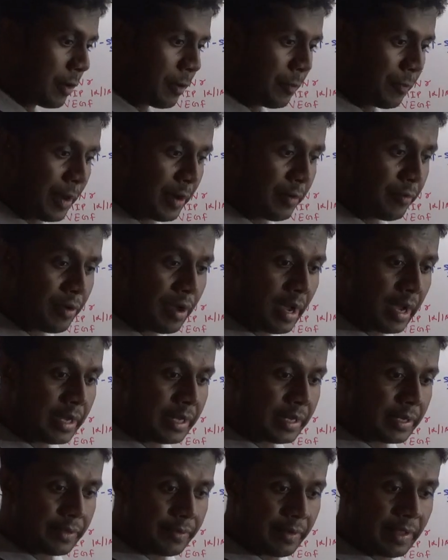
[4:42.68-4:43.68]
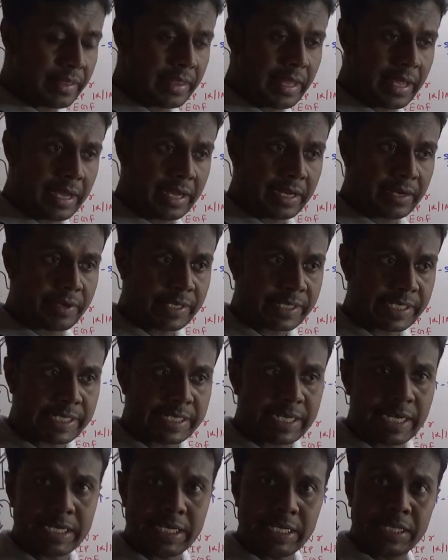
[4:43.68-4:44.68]
when they
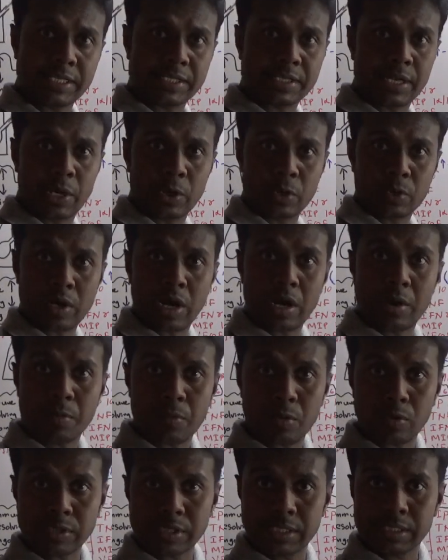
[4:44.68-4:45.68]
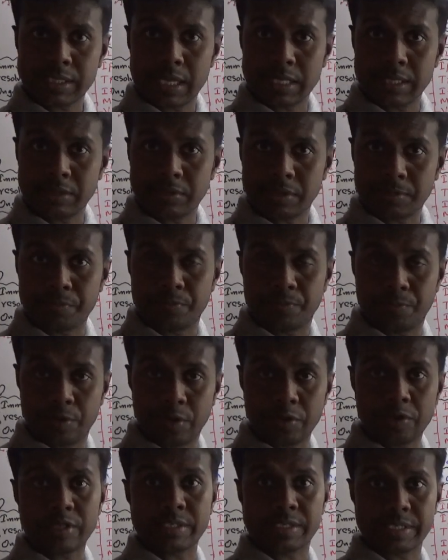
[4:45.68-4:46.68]
investigating the cytokine process and the
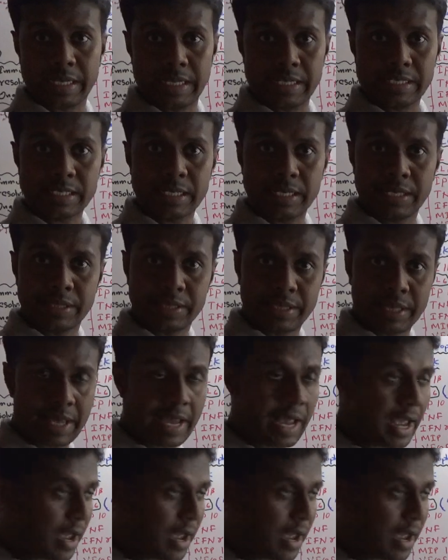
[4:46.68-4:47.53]
further cells, they